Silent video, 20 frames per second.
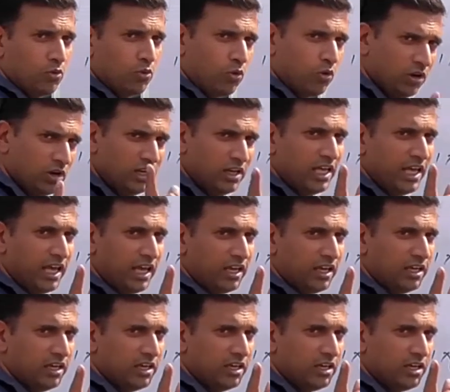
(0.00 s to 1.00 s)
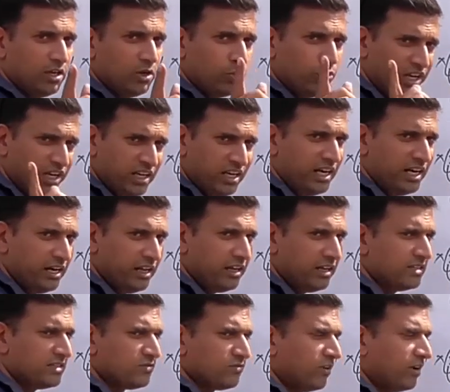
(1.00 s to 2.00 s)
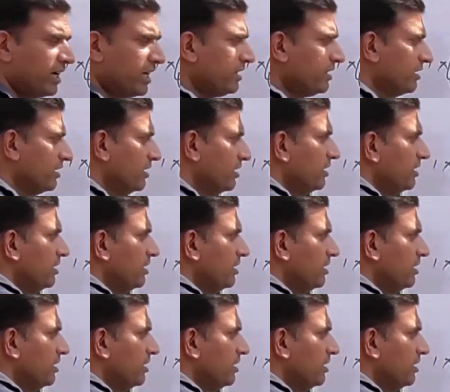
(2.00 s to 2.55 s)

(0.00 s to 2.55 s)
Only we need is what?